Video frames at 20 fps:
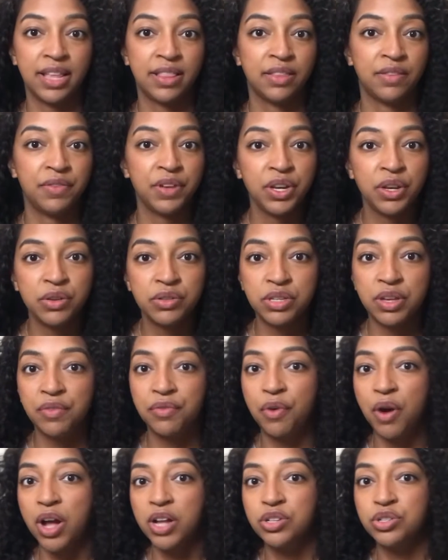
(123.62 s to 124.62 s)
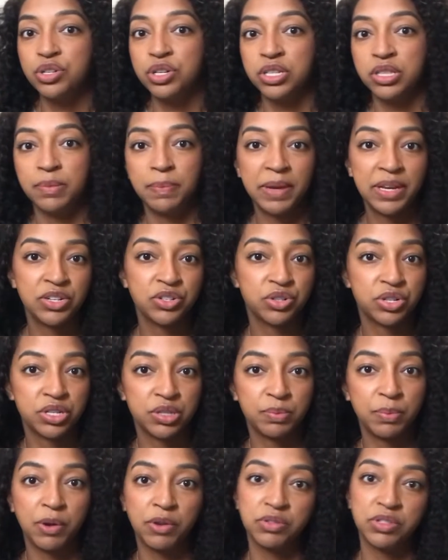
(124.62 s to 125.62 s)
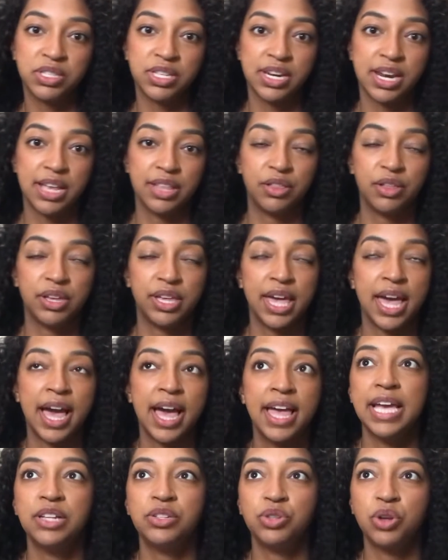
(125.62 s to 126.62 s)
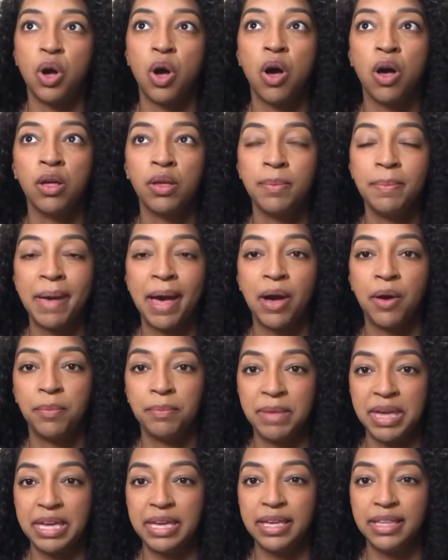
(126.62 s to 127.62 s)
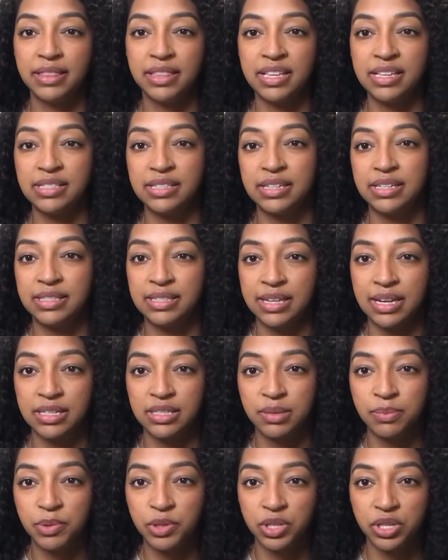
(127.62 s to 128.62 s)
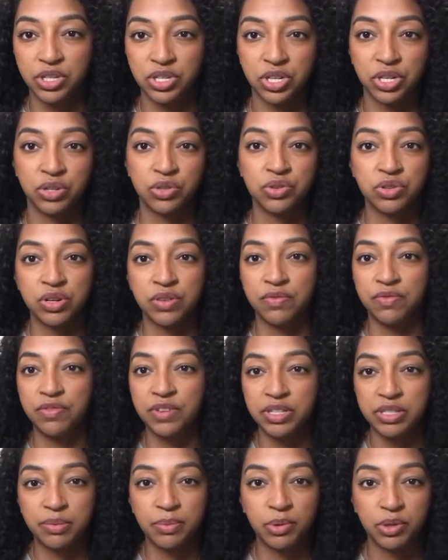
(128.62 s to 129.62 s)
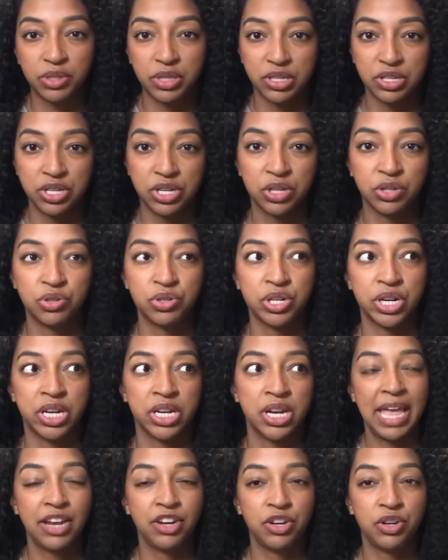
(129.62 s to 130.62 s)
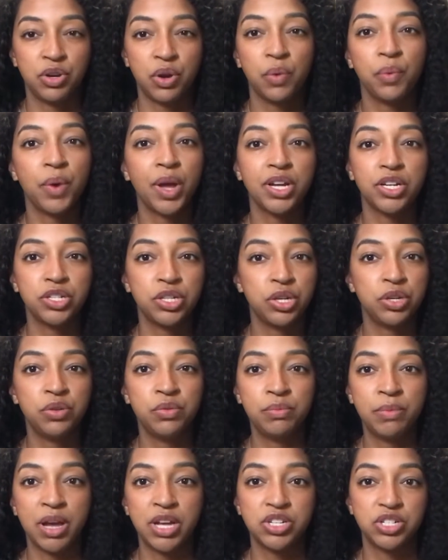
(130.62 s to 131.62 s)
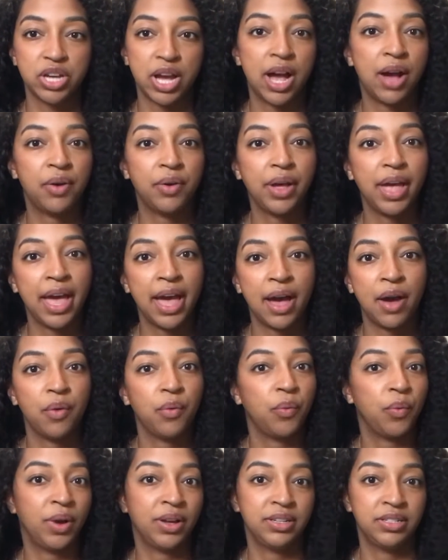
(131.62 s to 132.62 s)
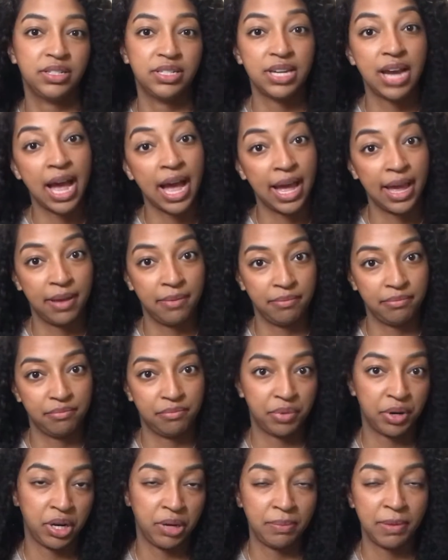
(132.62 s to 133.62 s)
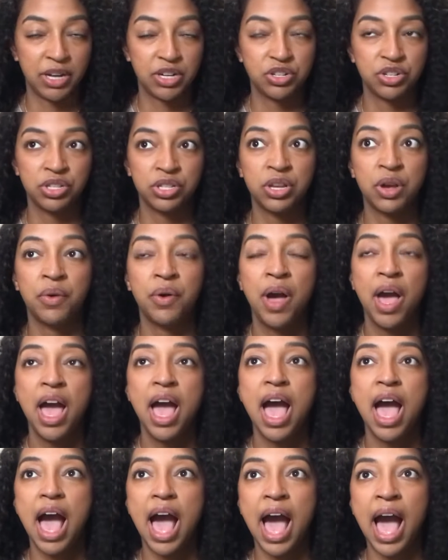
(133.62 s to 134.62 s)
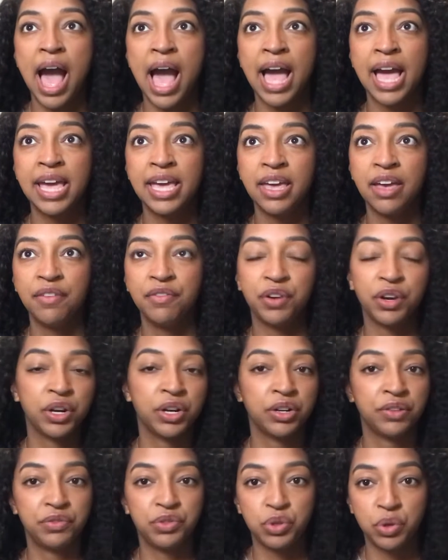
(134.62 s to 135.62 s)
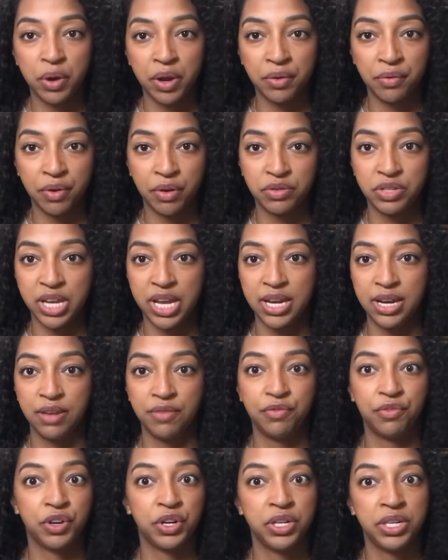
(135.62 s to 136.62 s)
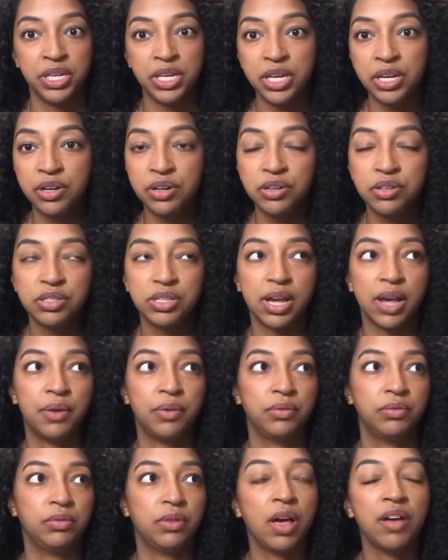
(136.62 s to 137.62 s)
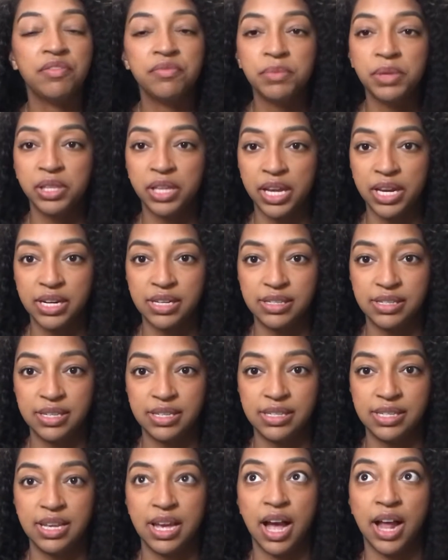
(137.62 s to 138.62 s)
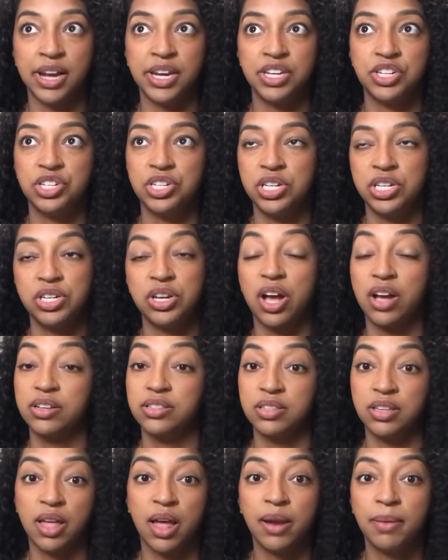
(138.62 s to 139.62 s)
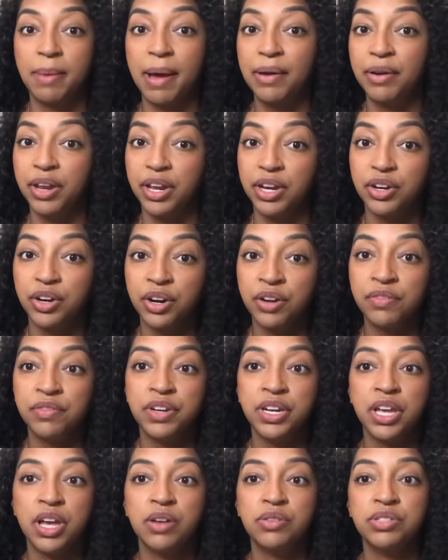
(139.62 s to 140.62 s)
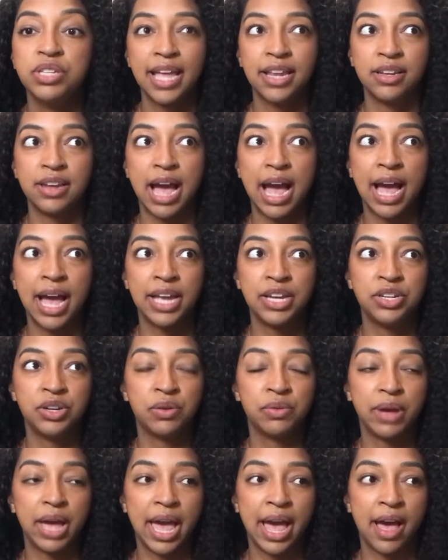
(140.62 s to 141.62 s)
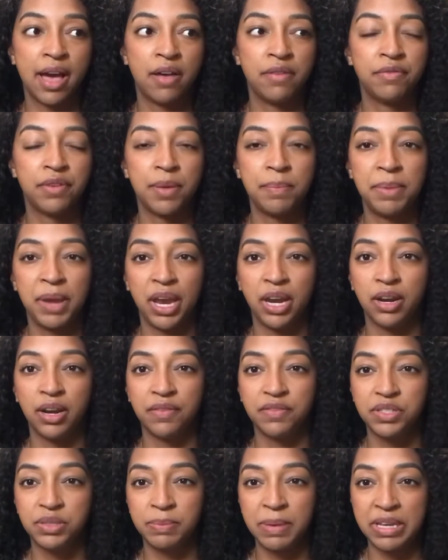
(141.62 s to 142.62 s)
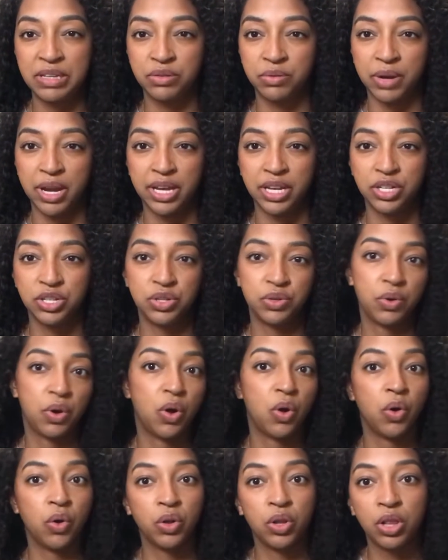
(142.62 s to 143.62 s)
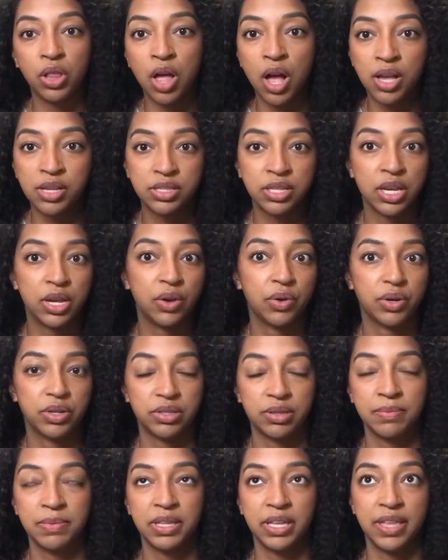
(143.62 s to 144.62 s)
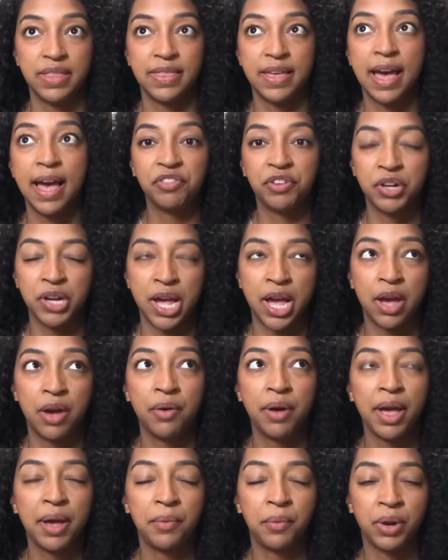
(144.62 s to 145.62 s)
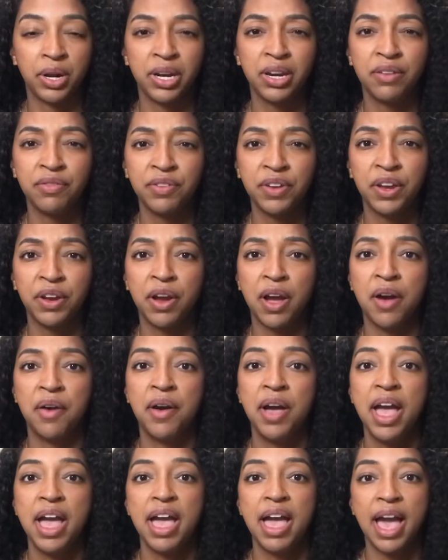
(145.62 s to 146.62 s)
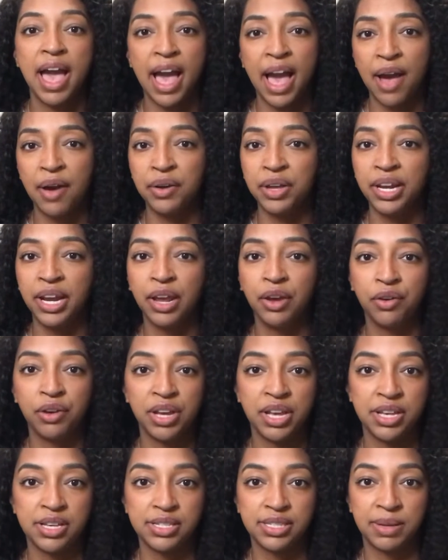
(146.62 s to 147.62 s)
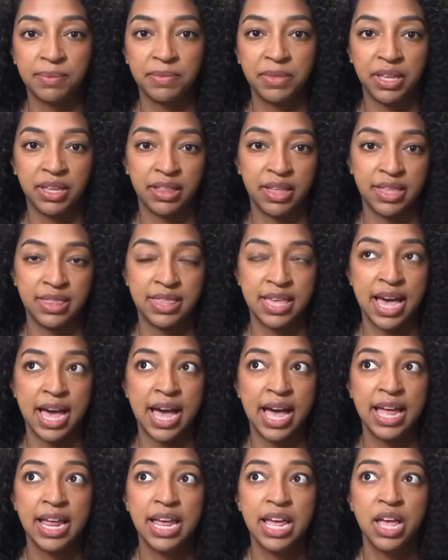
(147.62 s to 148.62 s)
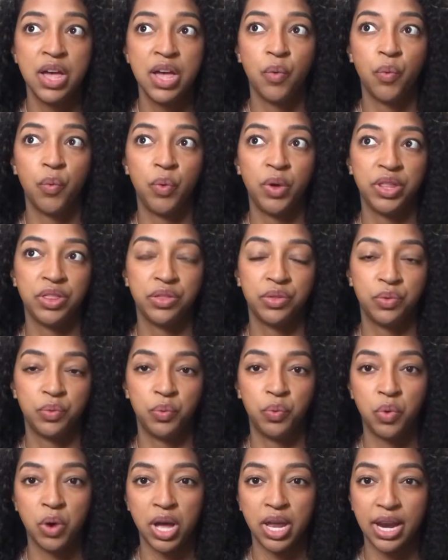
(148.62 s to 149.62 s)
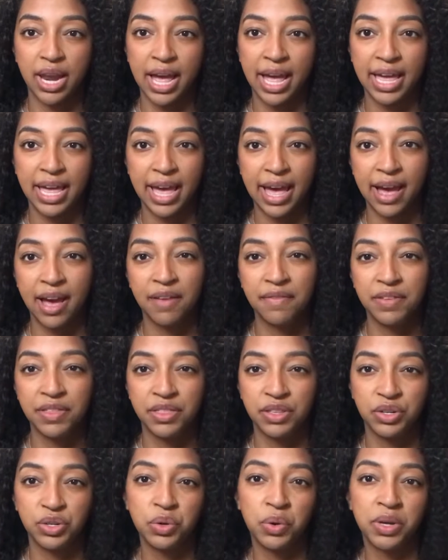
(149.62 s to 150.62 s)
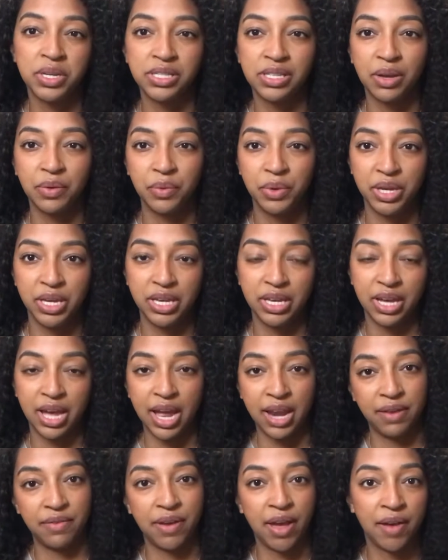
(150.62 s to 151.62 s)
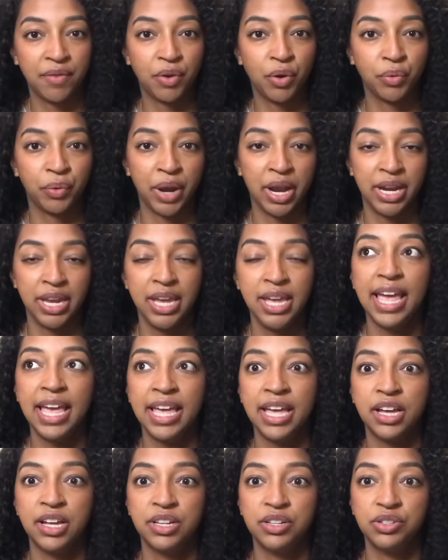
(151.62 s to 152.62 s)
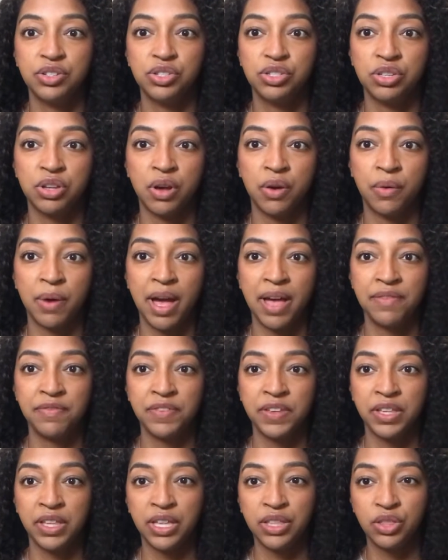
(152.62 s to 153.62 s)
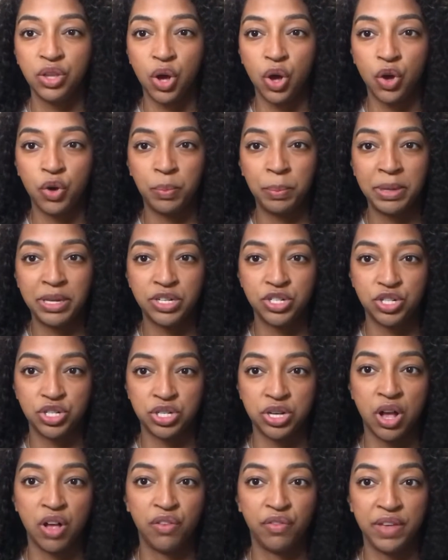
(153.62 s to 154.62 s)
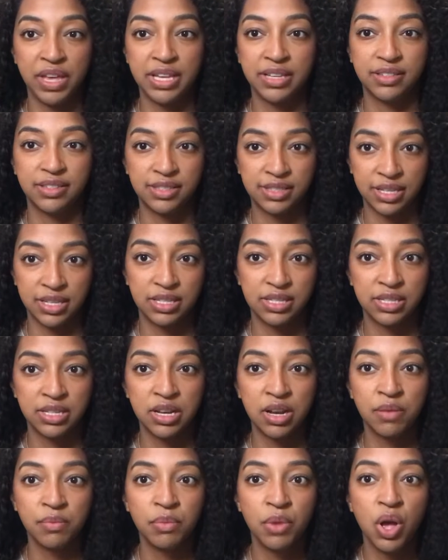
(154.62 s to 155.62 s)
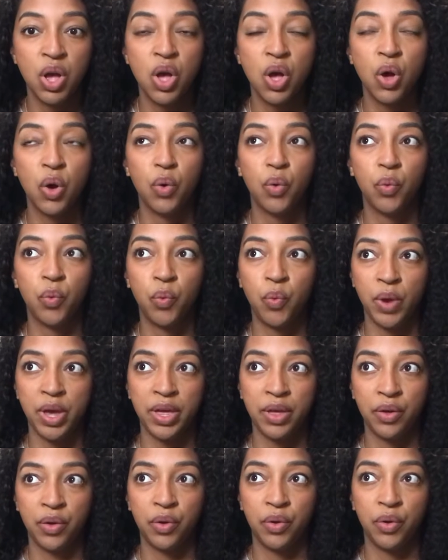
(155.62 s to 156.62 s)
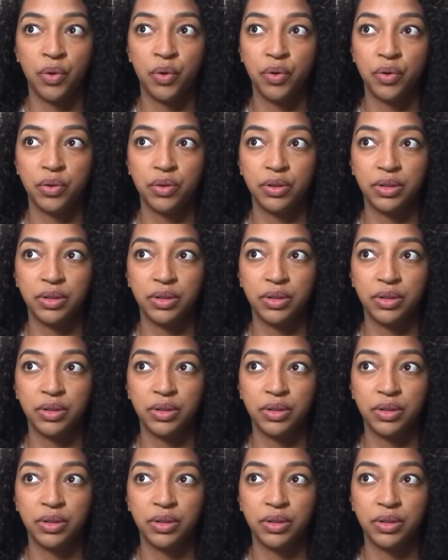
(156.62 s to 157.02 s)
in the videos I've watched or in the Pinterest posts that I look at, it's all about making things accessible to children, visible to children, and you don't want too much out at one time, pretty much. So I have heard of toy rotating for years. I love Milena Ciciotti. She talks a lot about it in her videos, and I don't have a big enough space where I can do a whole closet or something like that. For now, I wanted to figure out how can I create something like that with what I have and the toys that we kind of have already. And so I feel like the open shelving system will